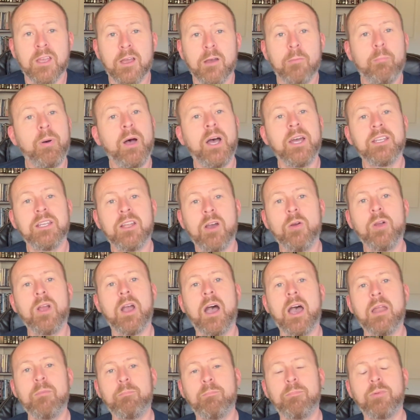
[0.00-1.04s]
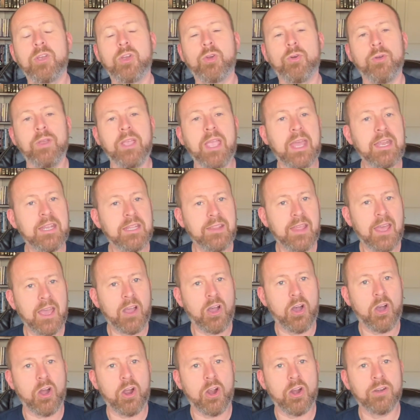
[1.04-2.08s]
But, you know, God created that
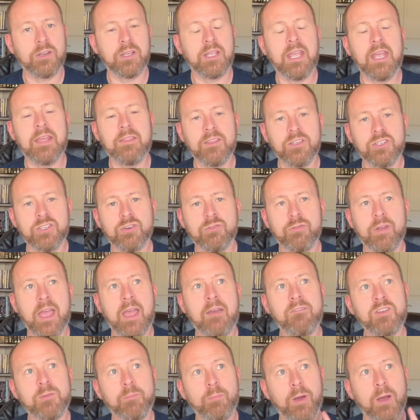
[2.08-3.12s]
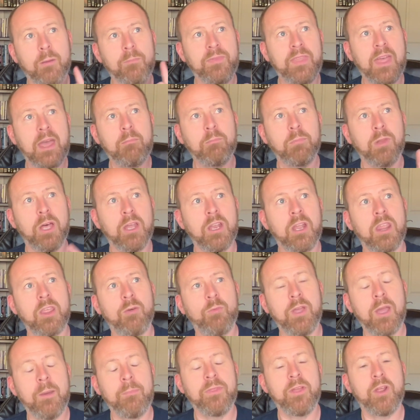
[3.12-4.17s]
heart in the giraffe to pump that blood all the
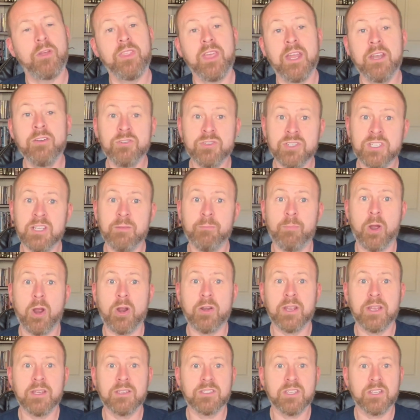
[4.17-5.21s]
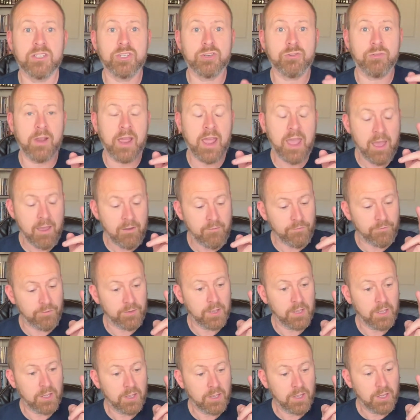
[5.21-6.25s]
way up there. The interesting part is a giraffe,
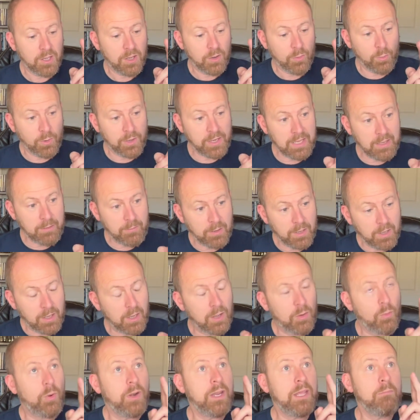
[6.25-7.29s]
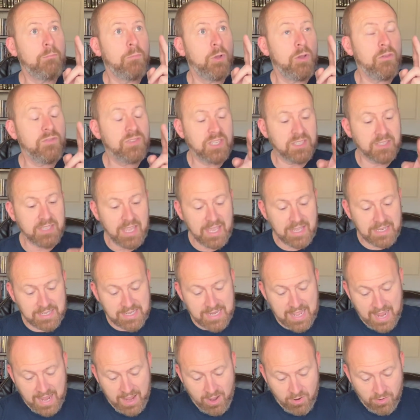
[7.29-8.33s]
when he moves his head
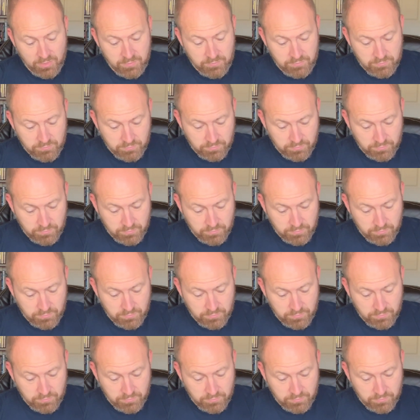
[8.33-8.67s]
down